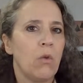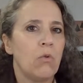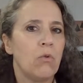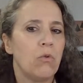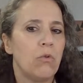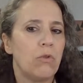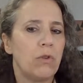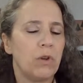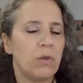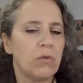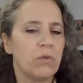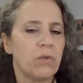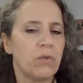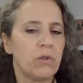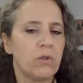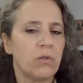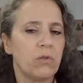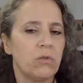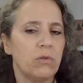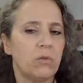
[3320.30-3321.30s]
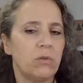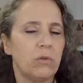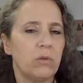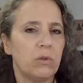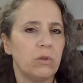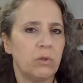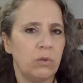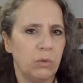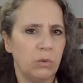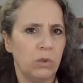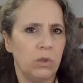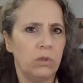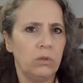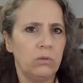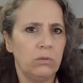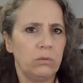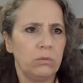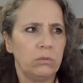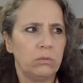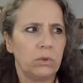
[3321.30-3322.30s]
"Those are
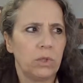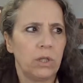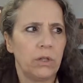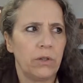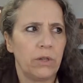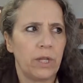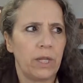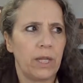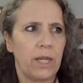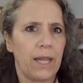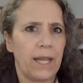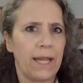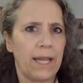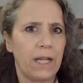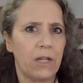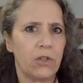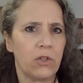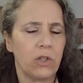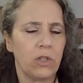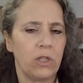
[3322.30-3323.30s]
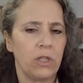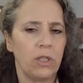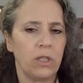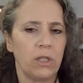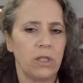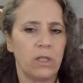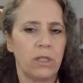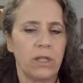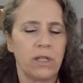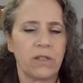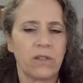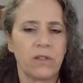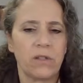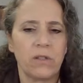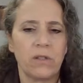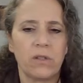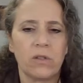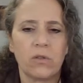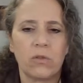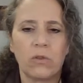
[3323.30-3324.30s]
cool. Are they actually
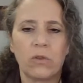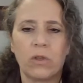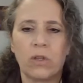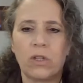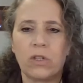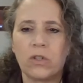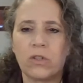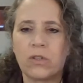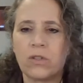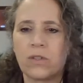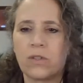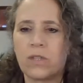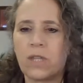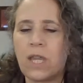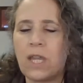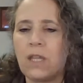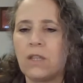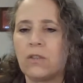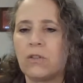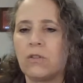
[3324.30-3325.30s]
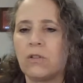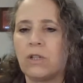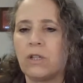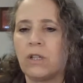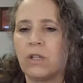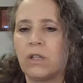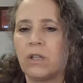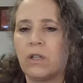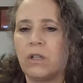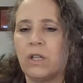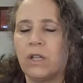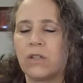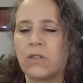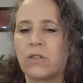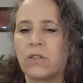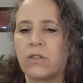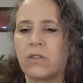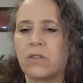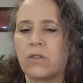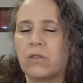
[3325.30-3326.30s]
incandescents, or are they just saying they're
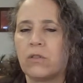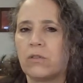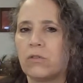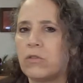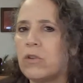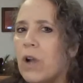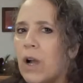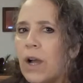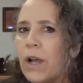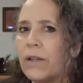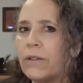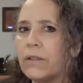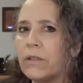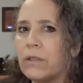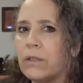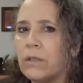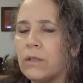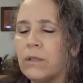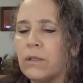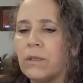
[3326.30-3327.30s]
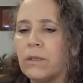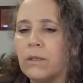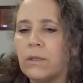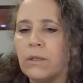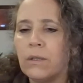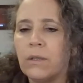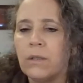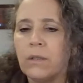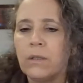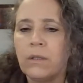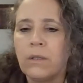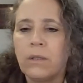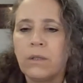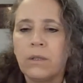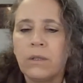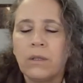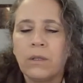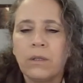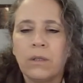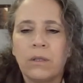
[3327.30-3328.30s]
incandescents and they're not?"
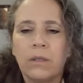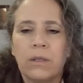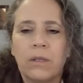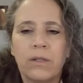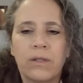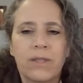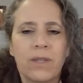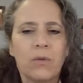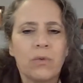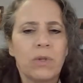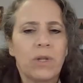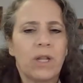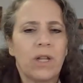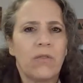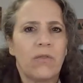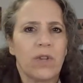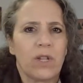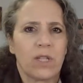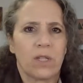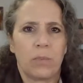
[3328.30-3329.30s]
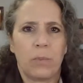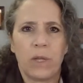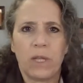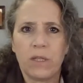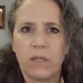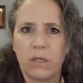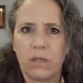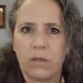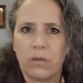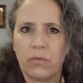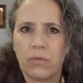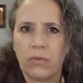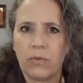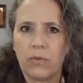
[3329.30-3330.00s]
Because they were kind of expensive